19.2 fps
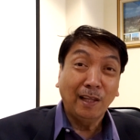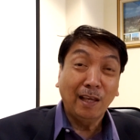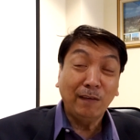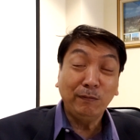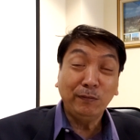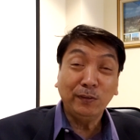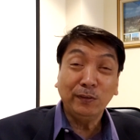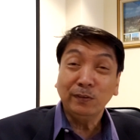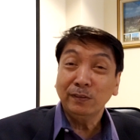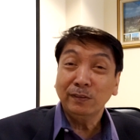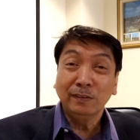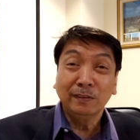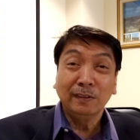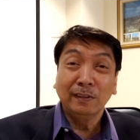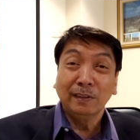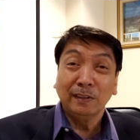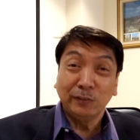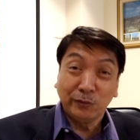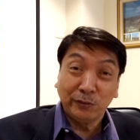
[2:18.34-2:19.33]
Have you
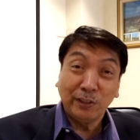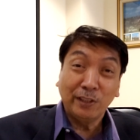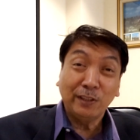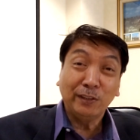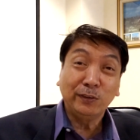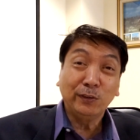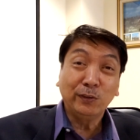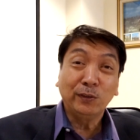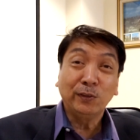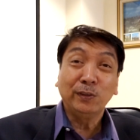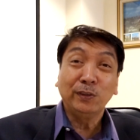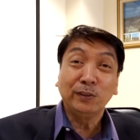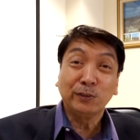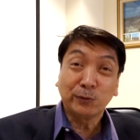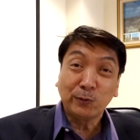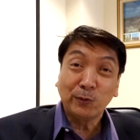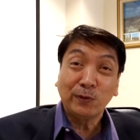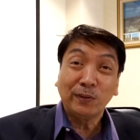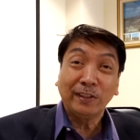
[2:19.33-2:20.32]
shared your
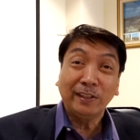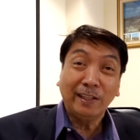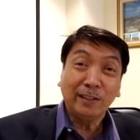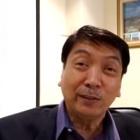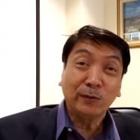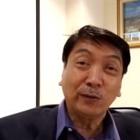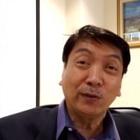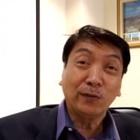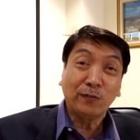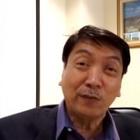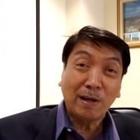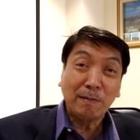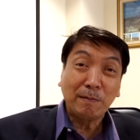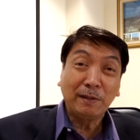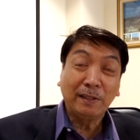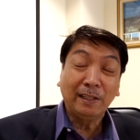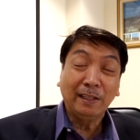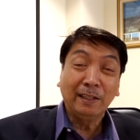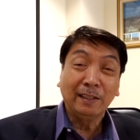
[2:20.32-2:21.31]
story yet to your
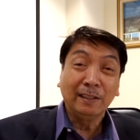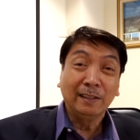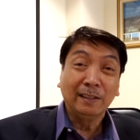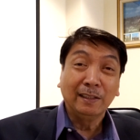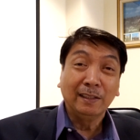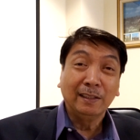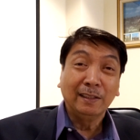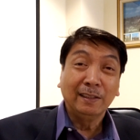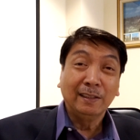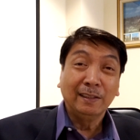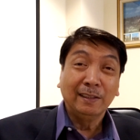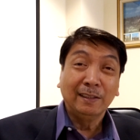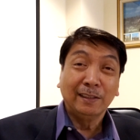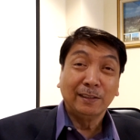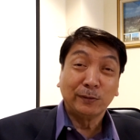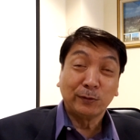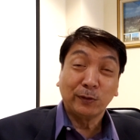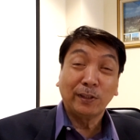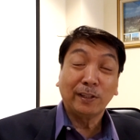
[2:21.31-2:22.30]
family
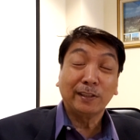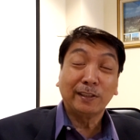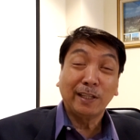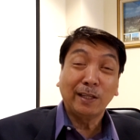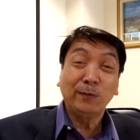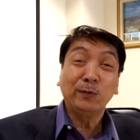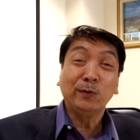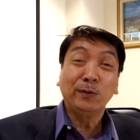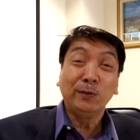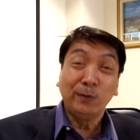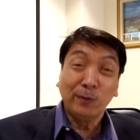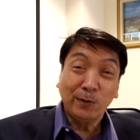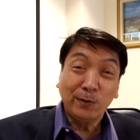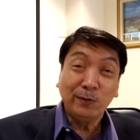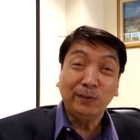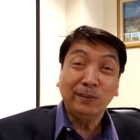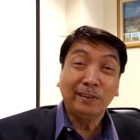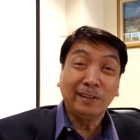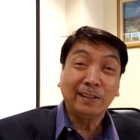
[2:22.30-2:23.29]
so that they would
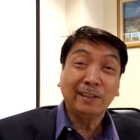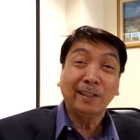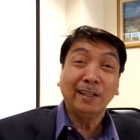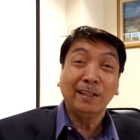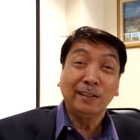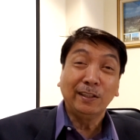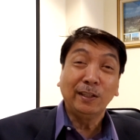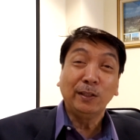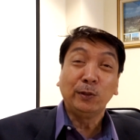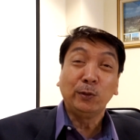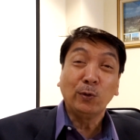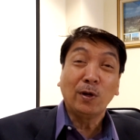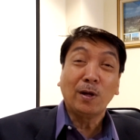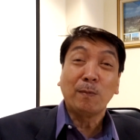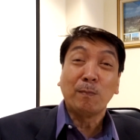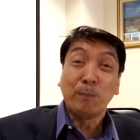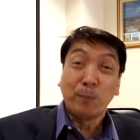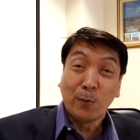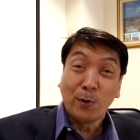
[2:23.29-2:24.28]
know that indeed you
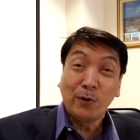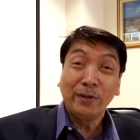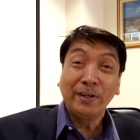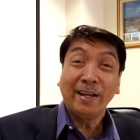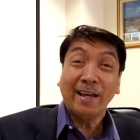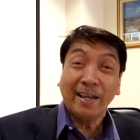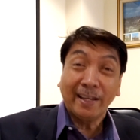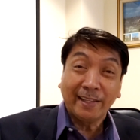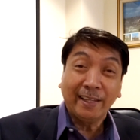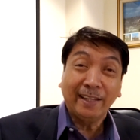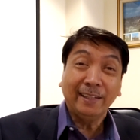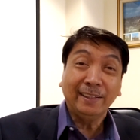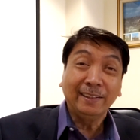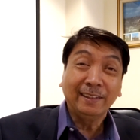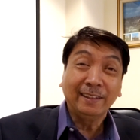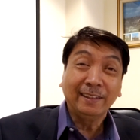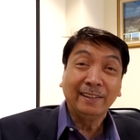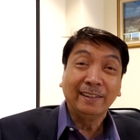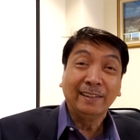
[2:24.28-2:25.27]
are born
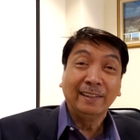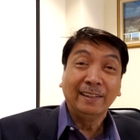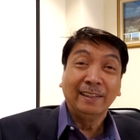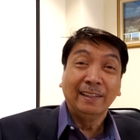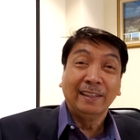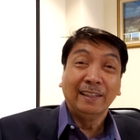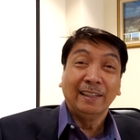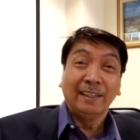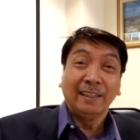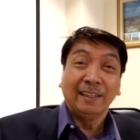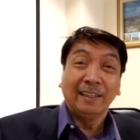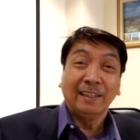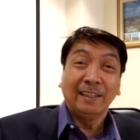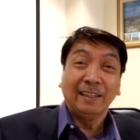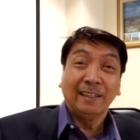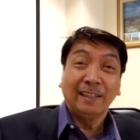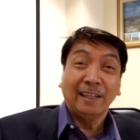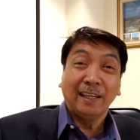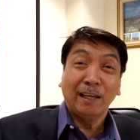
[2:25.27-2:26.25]
again?
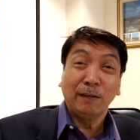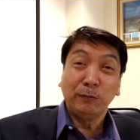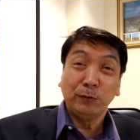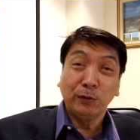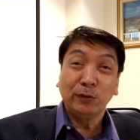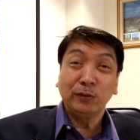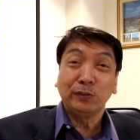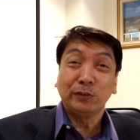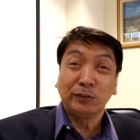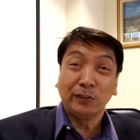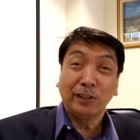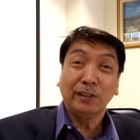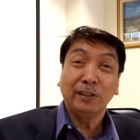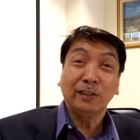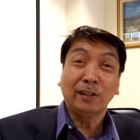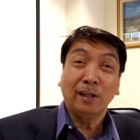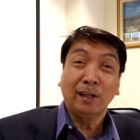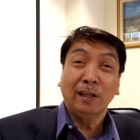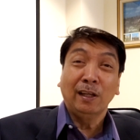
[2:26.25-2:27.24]
Have you
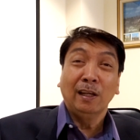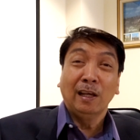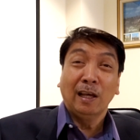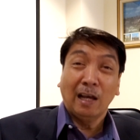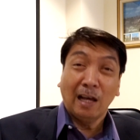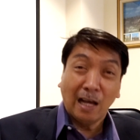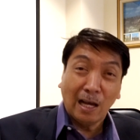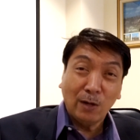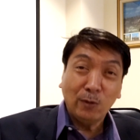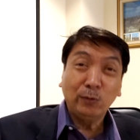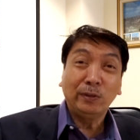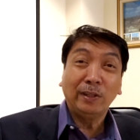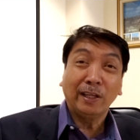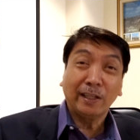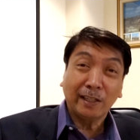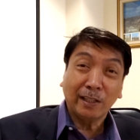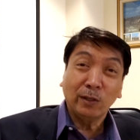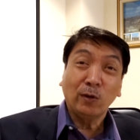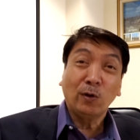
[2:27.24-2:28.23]
shared how
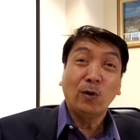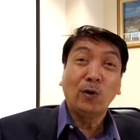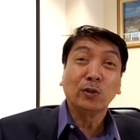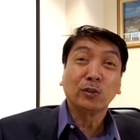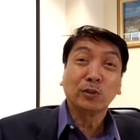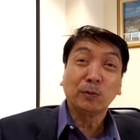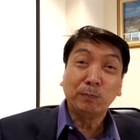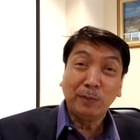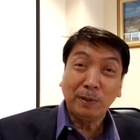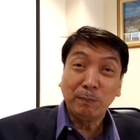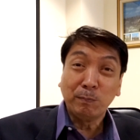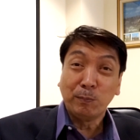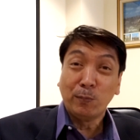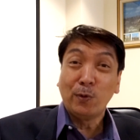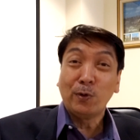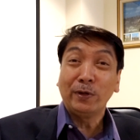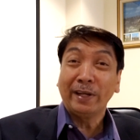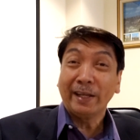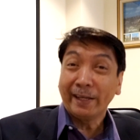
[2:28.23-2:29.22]
they can also be
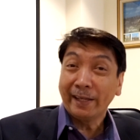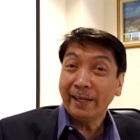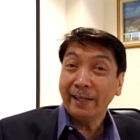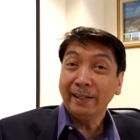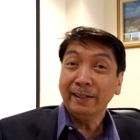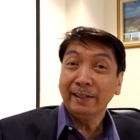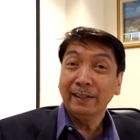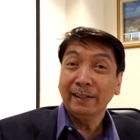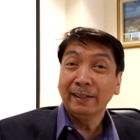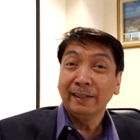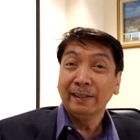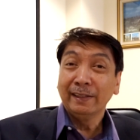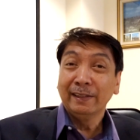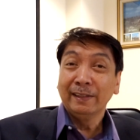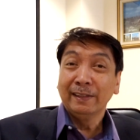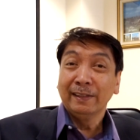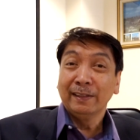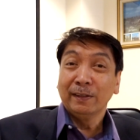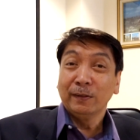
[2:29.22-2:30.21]
born again?
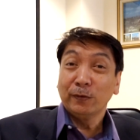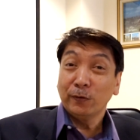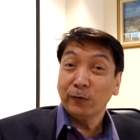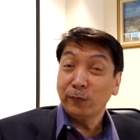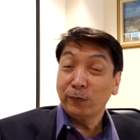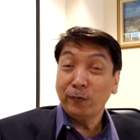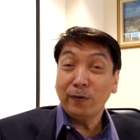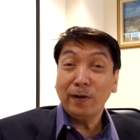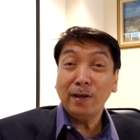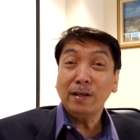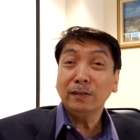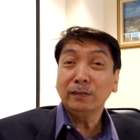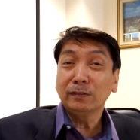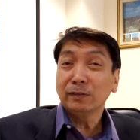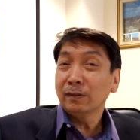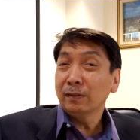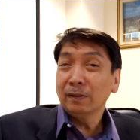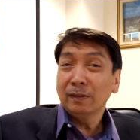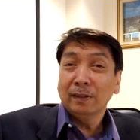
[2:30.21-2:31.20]

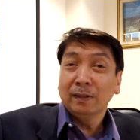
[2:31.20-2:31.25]
Friends,